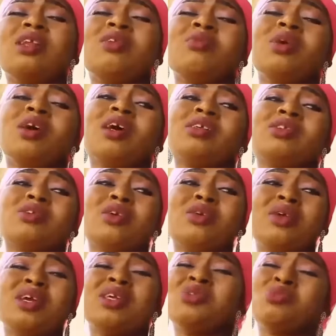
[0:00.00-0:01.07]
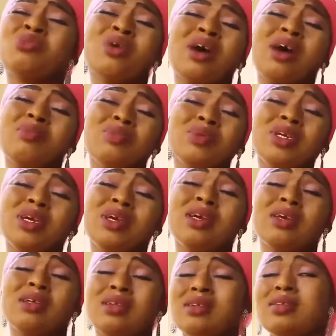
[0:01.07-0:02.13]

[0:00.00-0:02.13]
we are sorry. It will not happen again.